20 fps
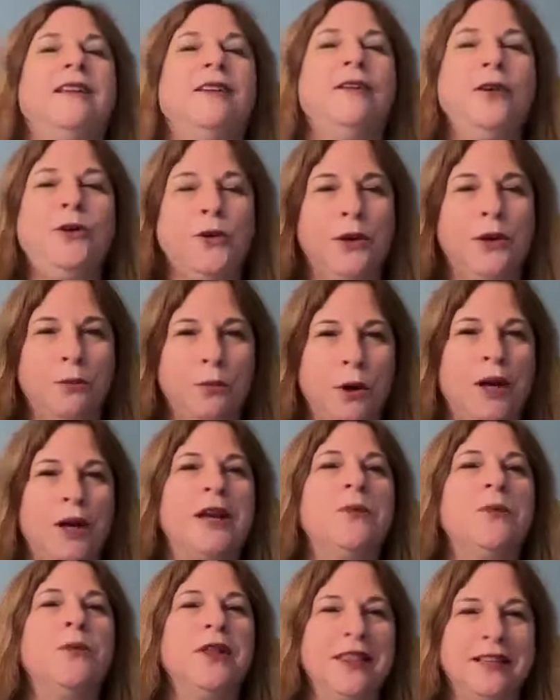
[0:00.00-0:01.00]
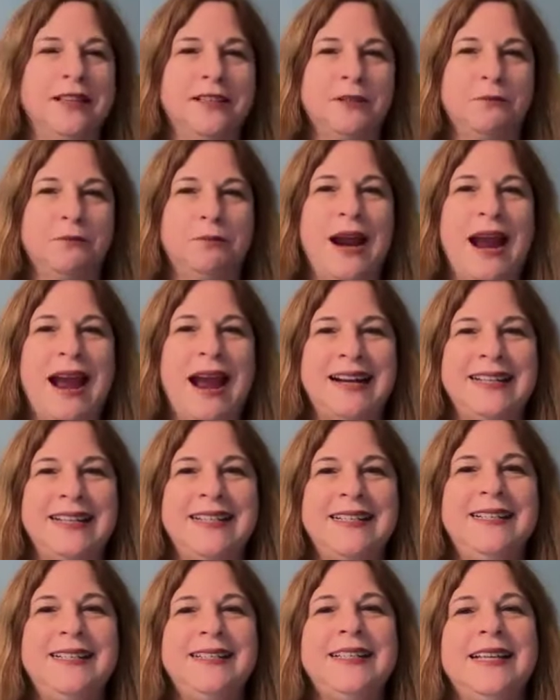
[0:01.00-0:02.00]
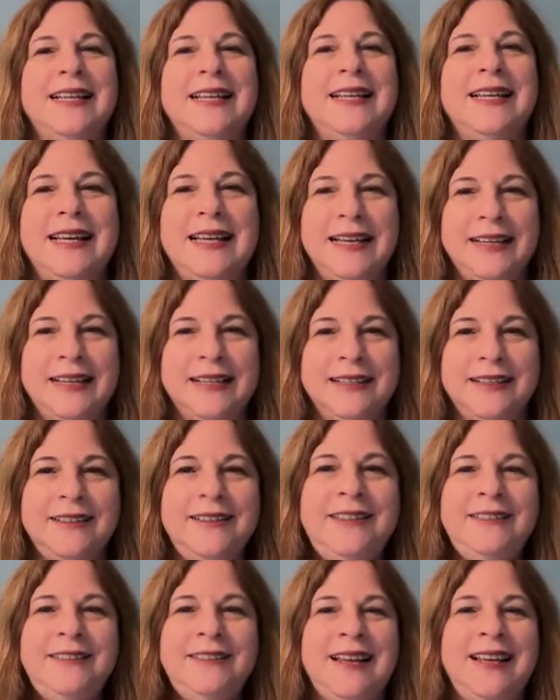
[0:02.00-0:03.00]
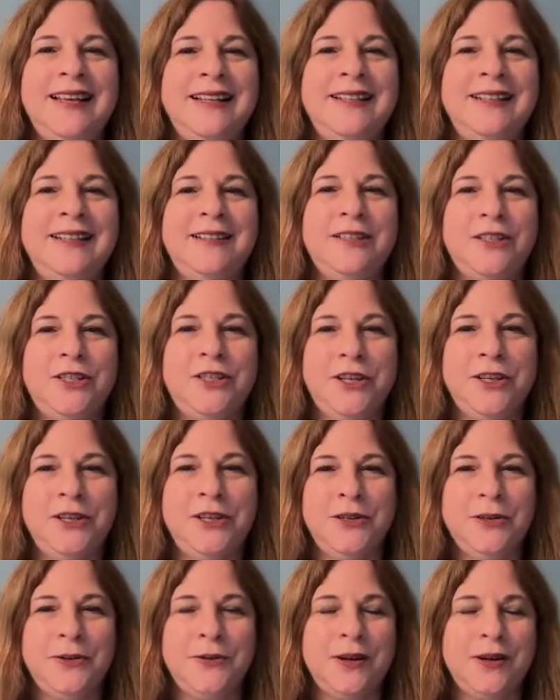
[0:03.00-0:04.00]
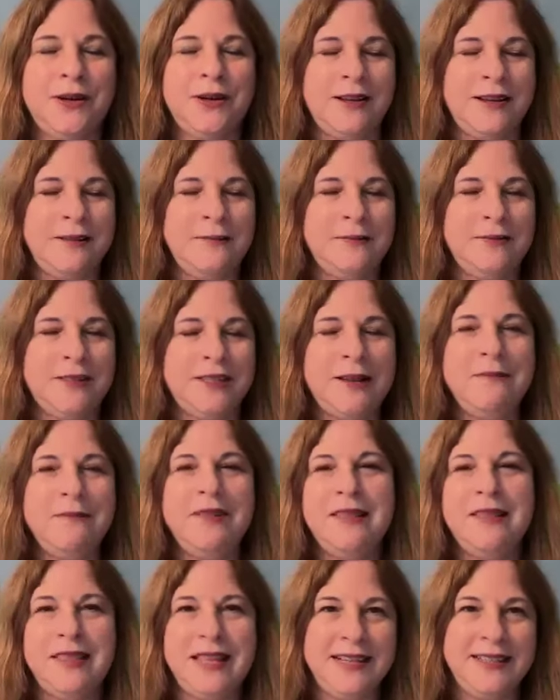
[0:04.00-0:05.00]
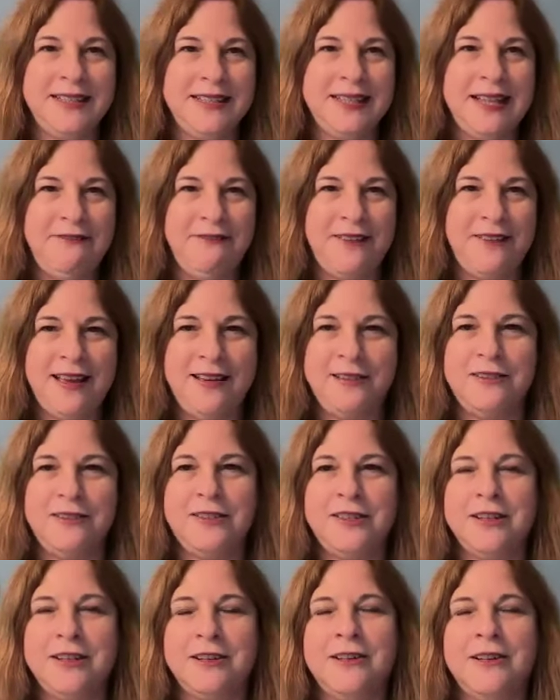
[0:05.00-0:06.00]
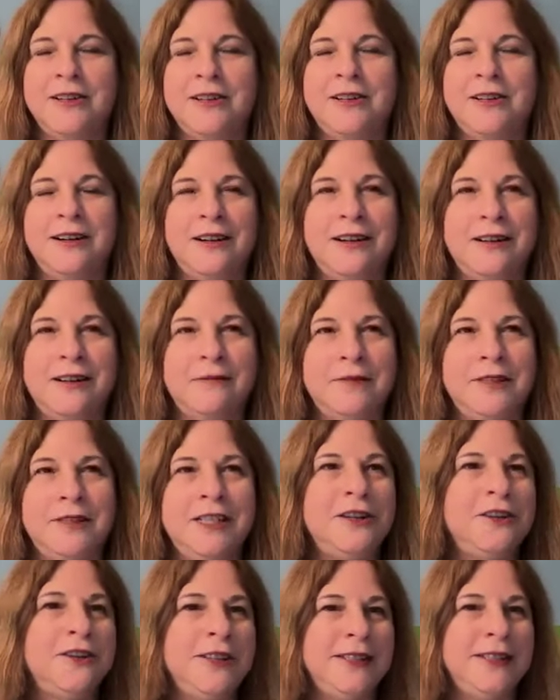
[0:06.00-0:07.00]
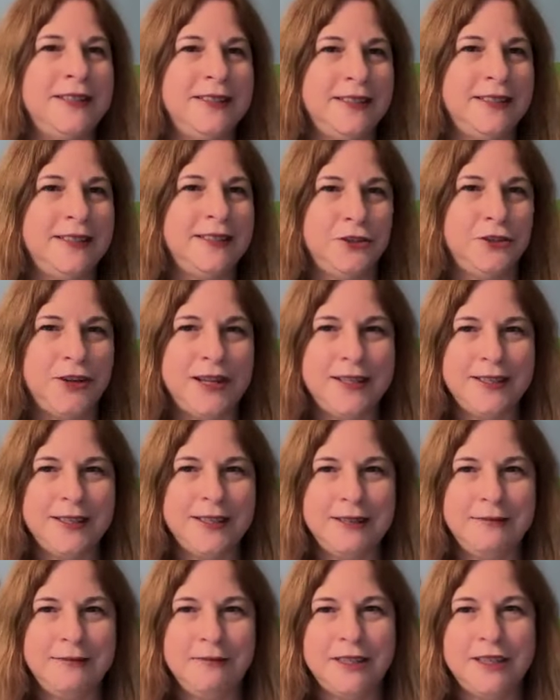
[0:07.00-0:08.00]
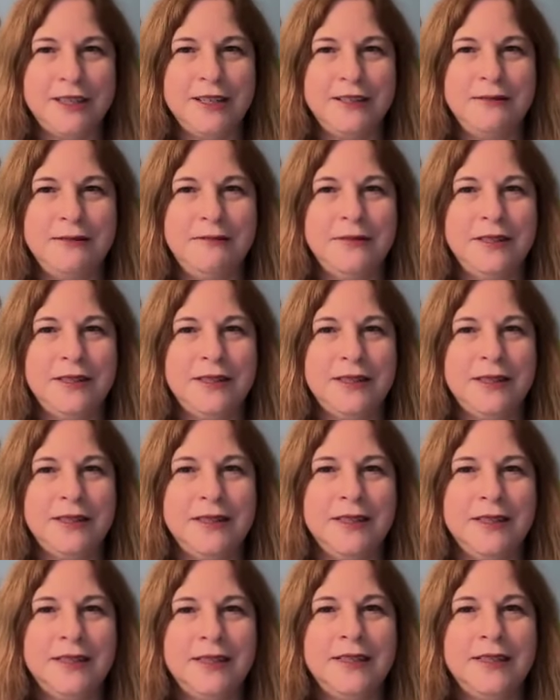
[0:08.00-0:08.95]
who are working with this practice. And so some of the things they found are decreased stress symptoms,